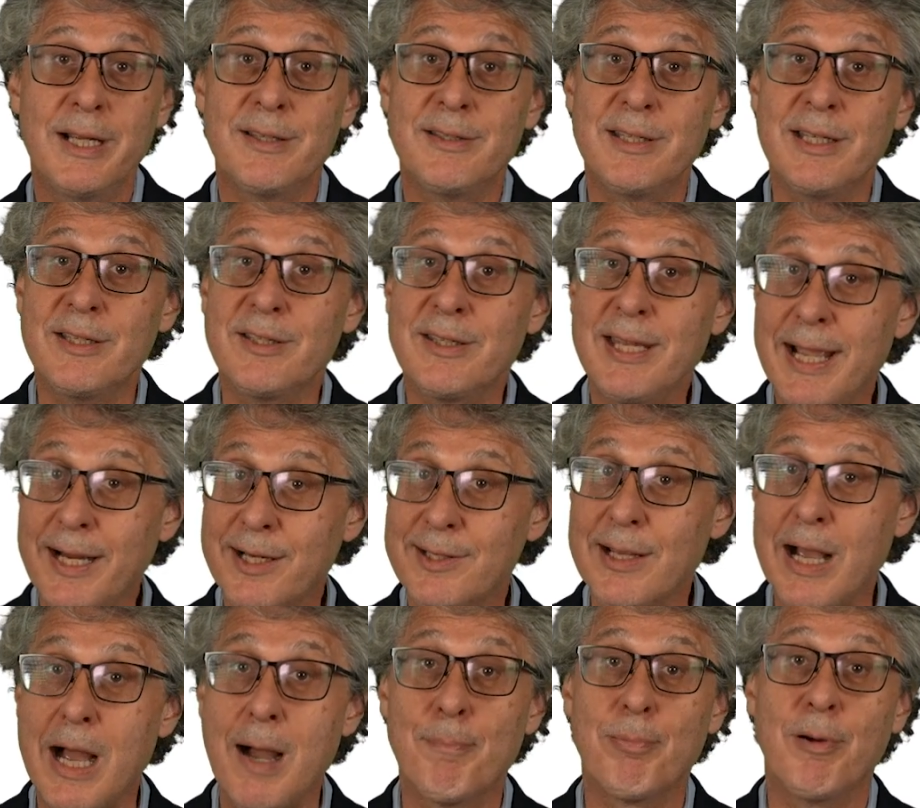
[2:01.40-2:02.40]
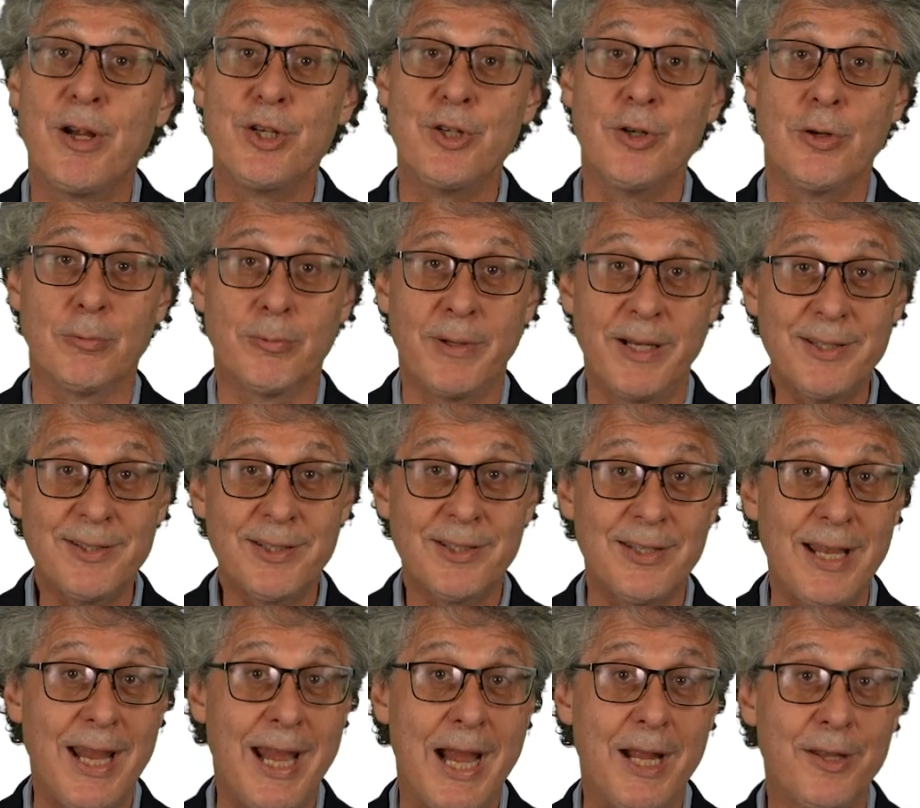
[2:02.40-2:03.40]
detects operational
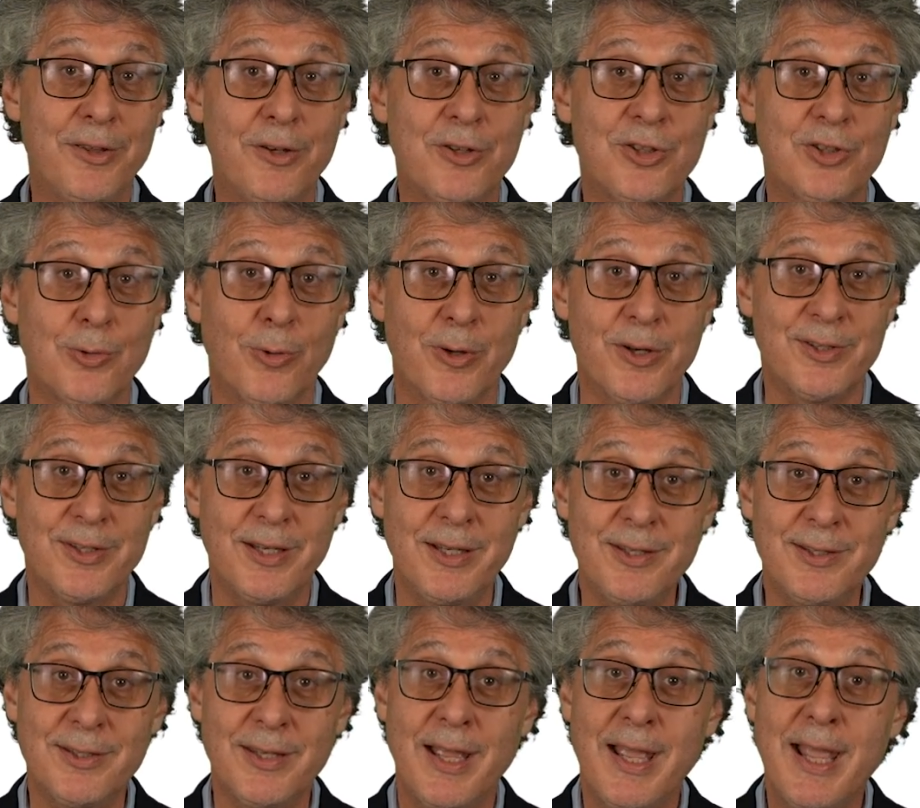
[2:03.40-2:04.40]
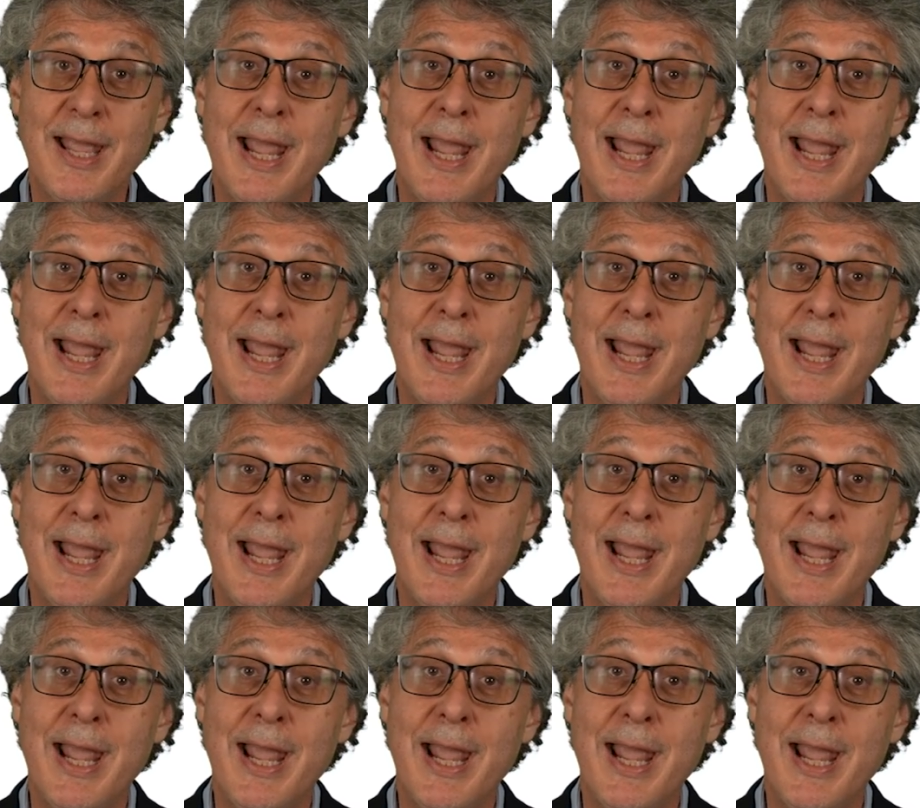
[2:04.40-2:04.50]
risks and their sources